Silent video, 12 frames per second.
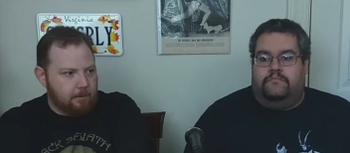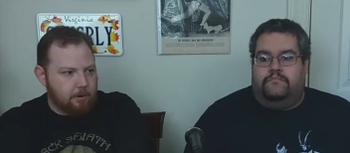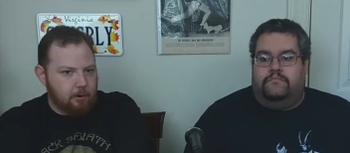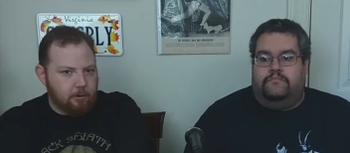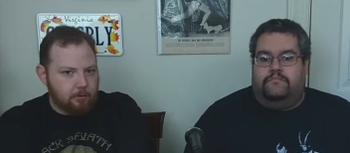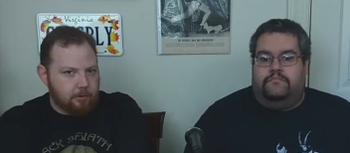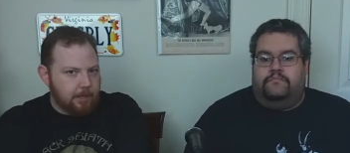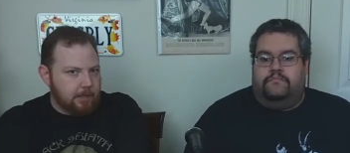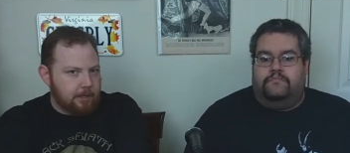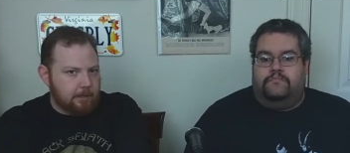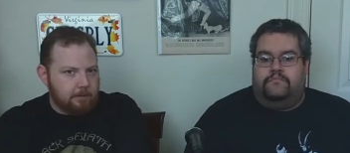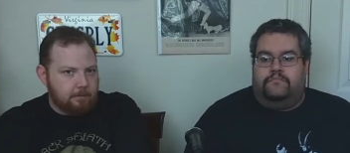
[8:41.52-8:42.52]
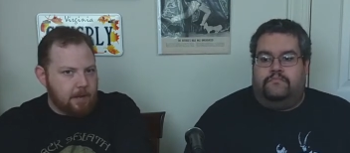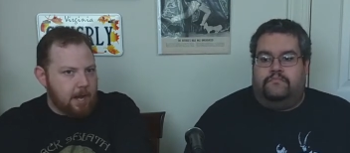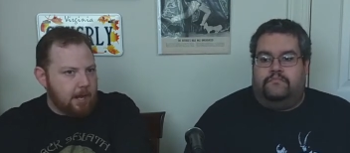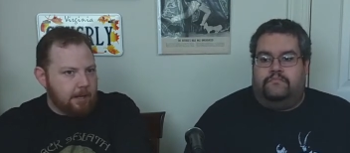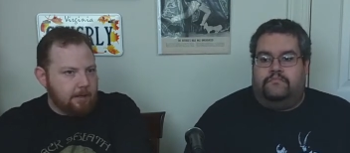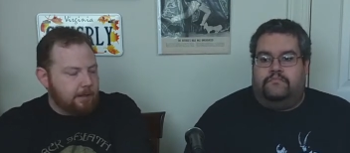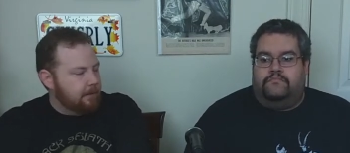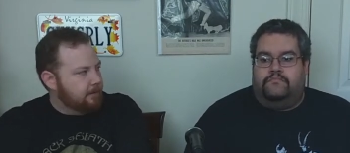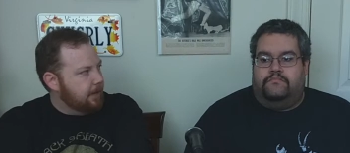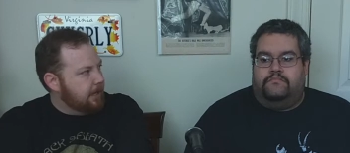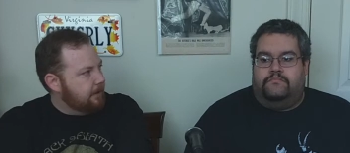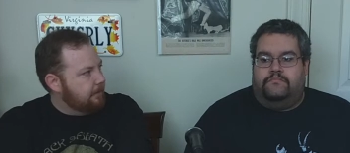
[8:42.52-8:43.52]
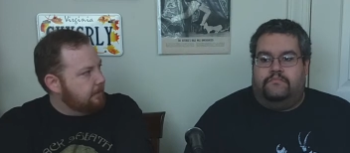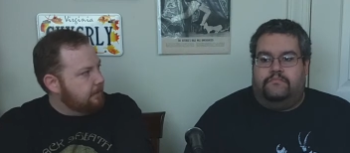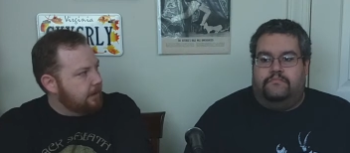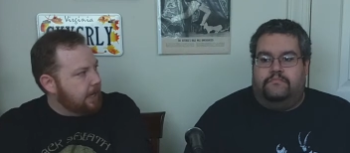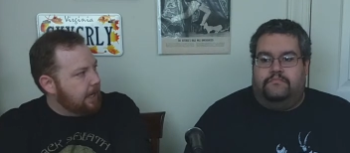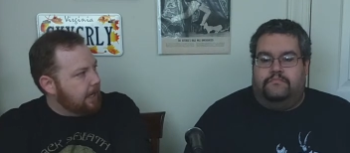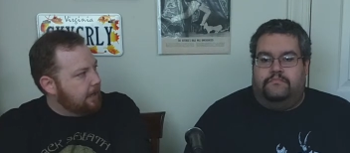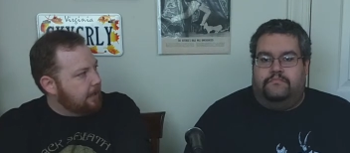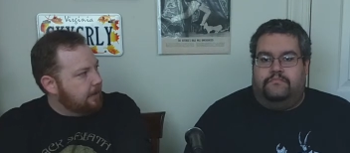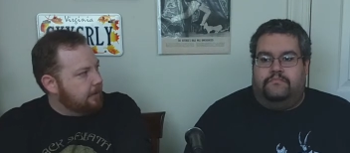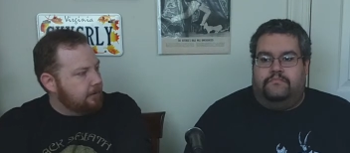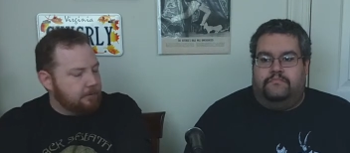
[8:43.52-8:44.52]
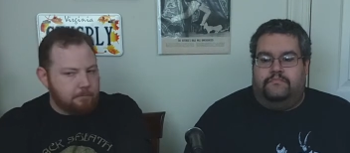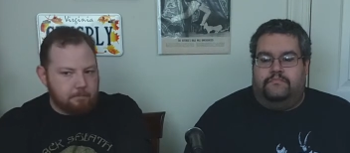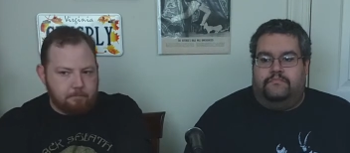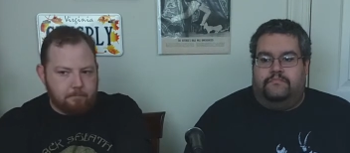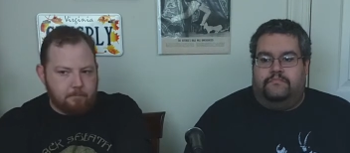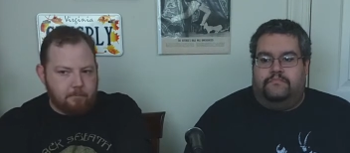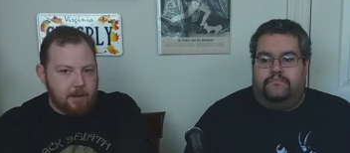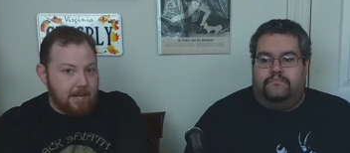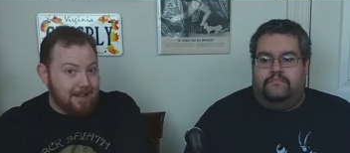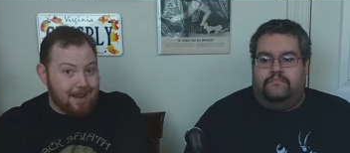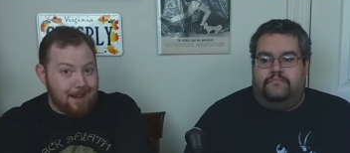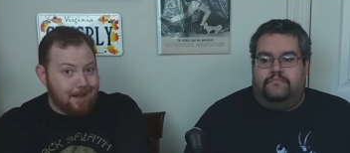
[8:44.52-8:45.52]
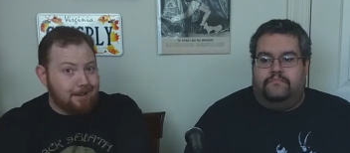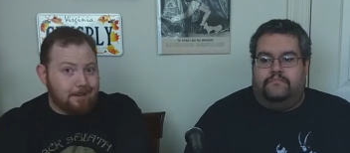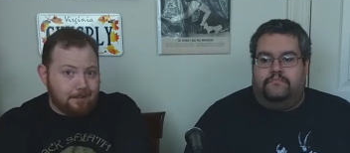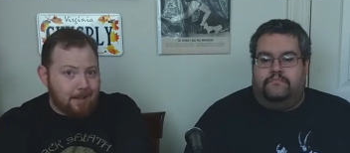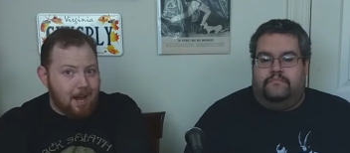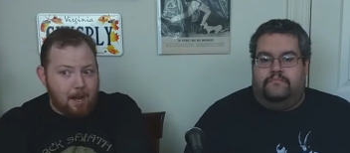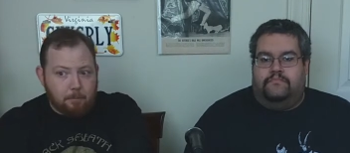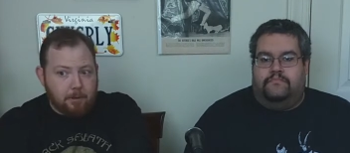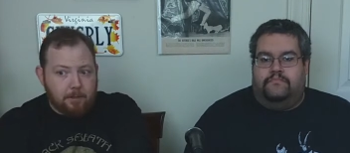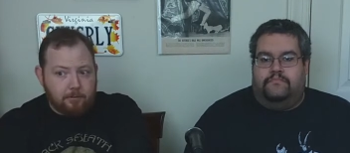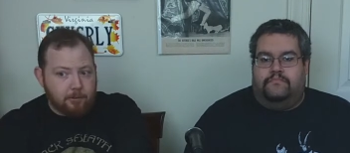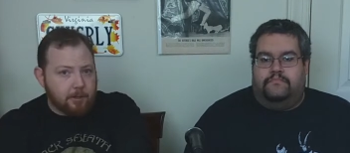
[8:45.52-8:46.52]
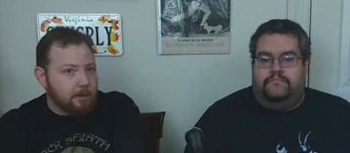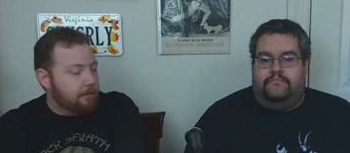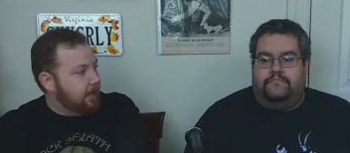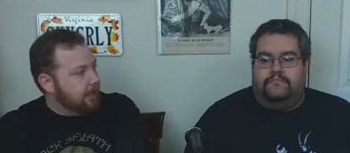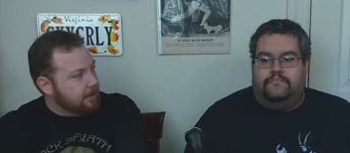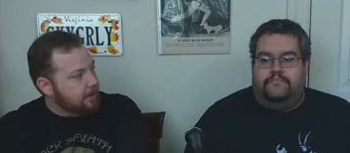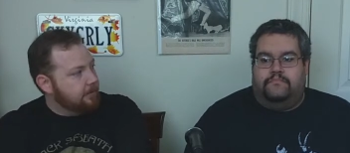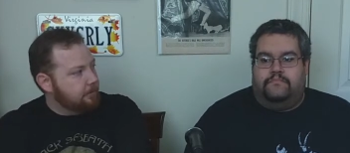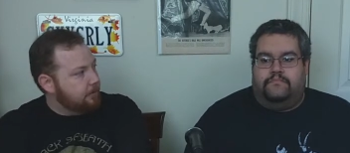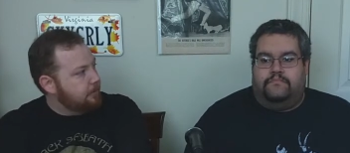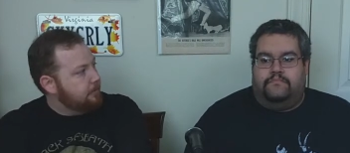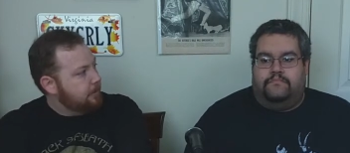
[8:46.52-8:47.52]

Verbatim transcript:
Speaker 1: early nineties, late eighties, late nineties comedies, you're going to like this one.